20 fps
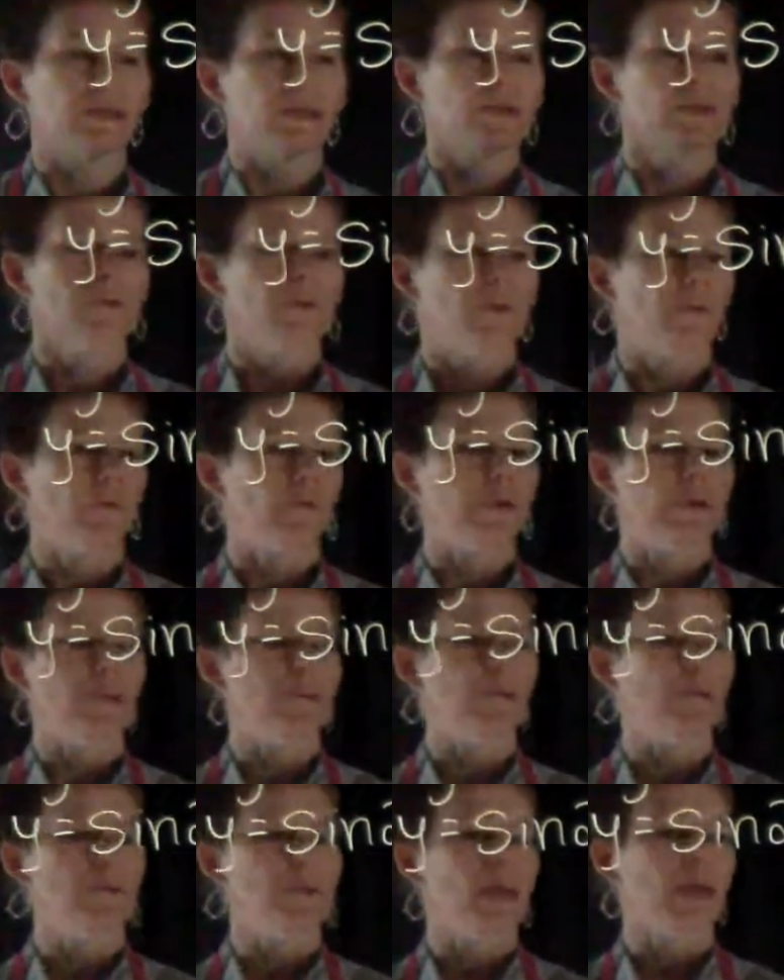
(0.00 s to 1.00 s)
So if we
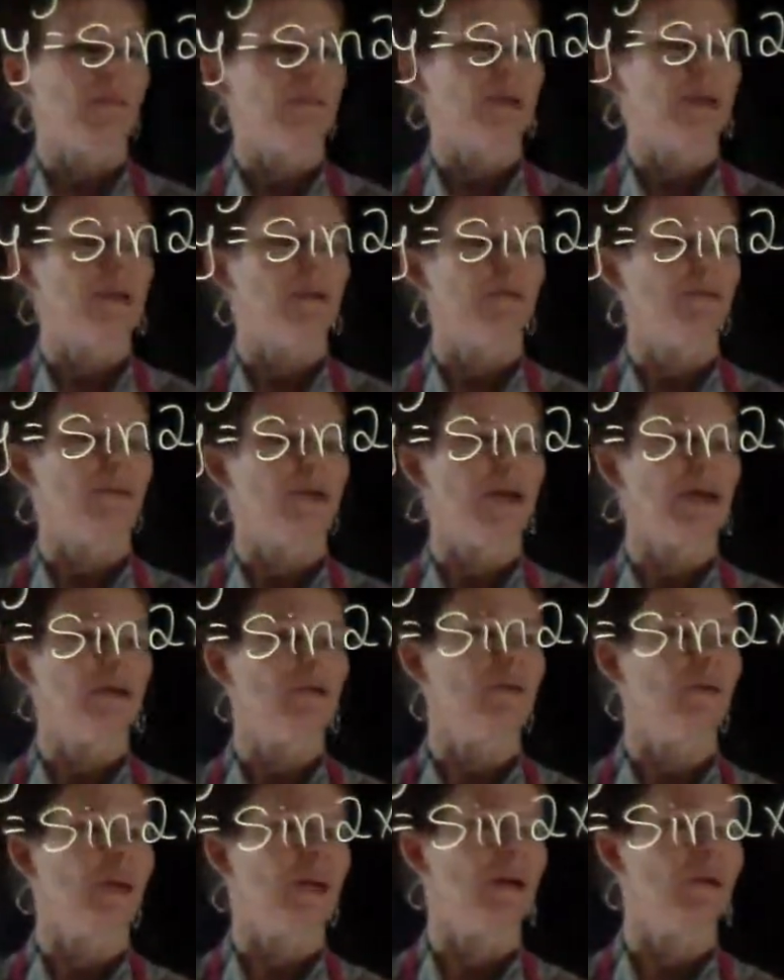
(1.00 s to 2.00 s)
do that, we're going to
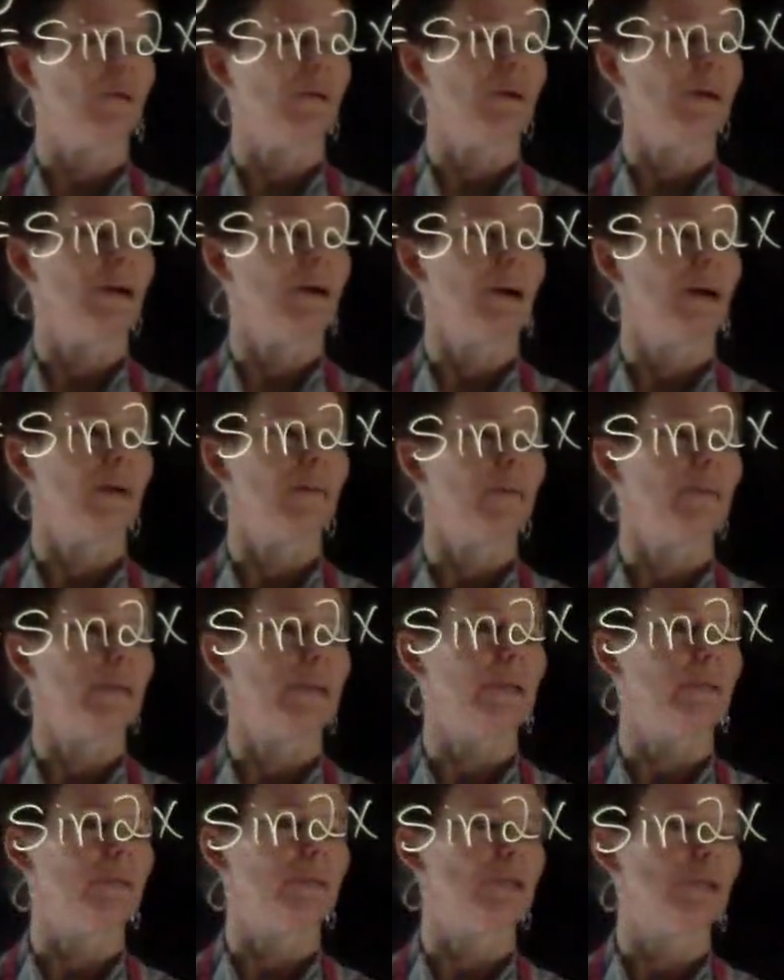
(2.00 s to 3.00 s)
factor out our
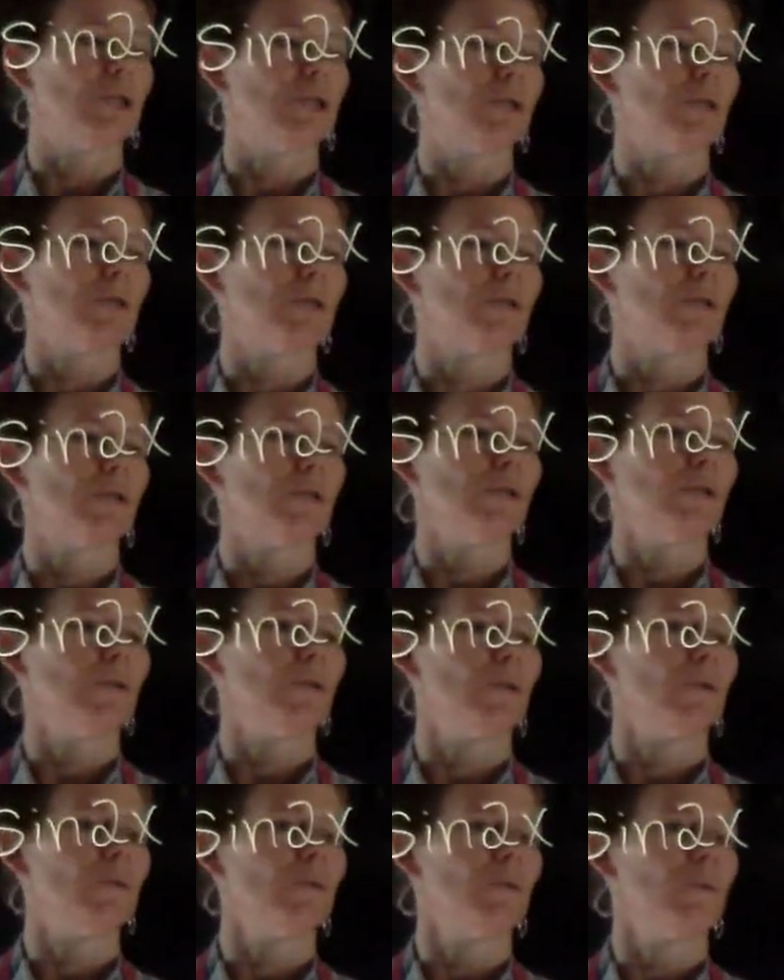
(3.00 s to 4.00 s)
b, which is
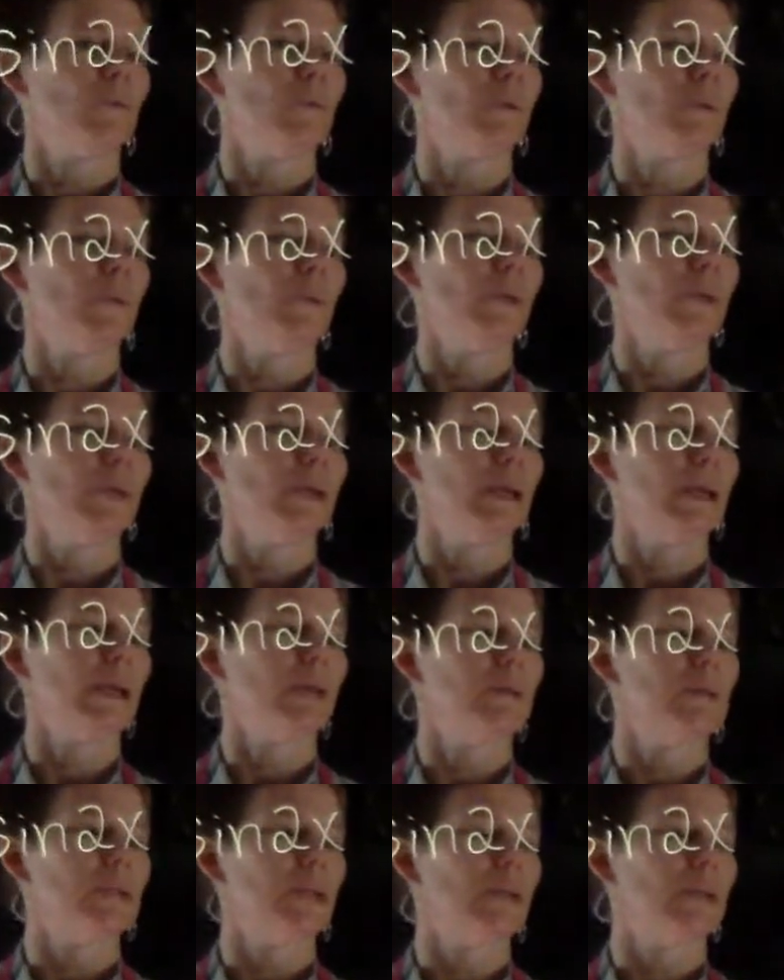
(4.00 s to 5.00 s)
2. We're pulling it
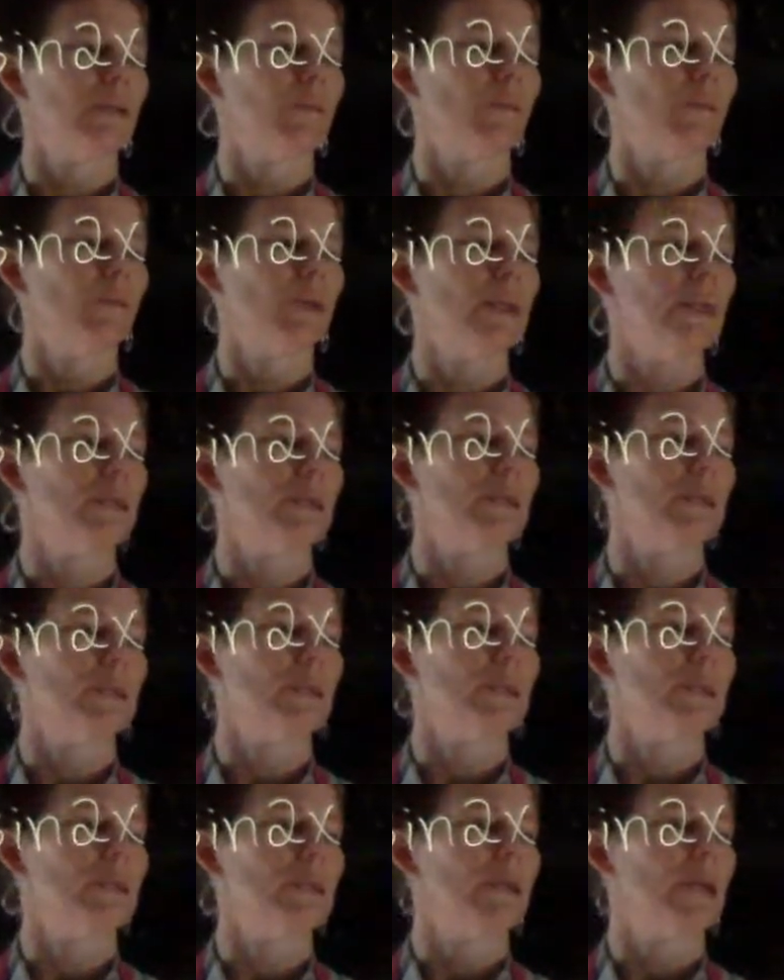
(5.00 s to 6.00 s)
outside the
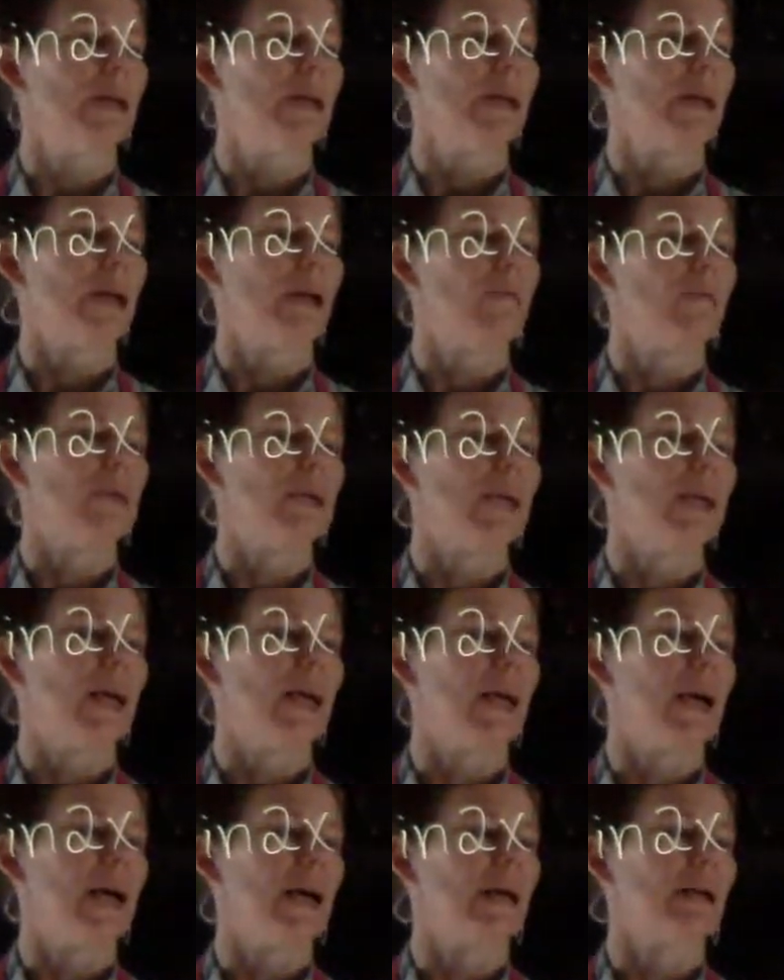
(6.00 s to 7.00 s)
parentheses, and we get
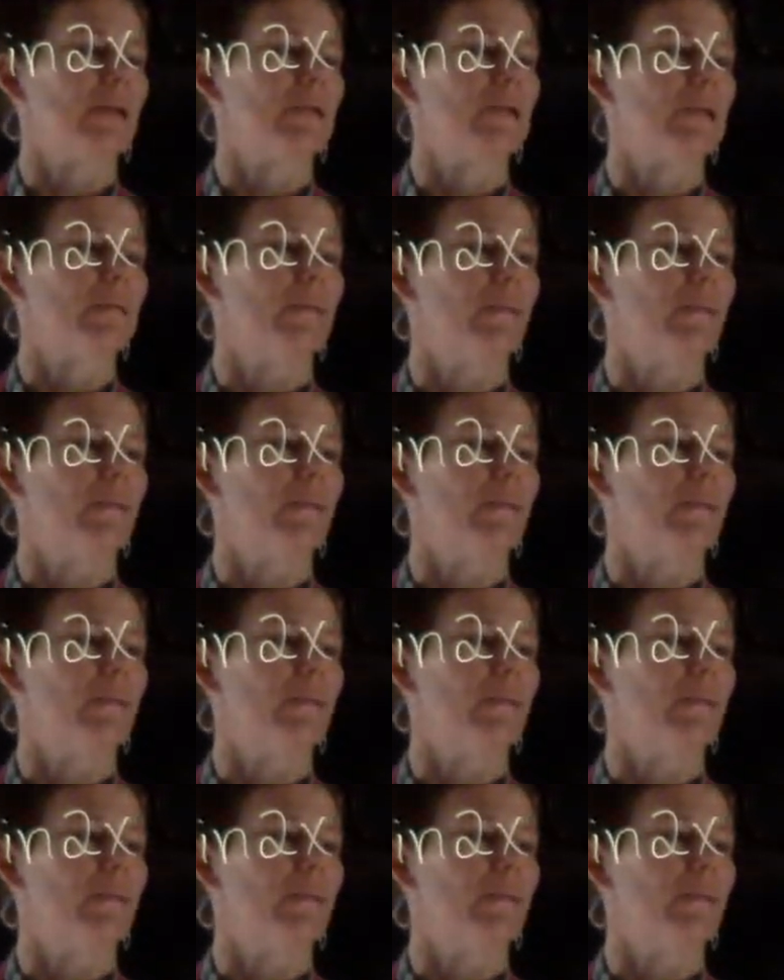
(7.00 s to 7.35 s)
x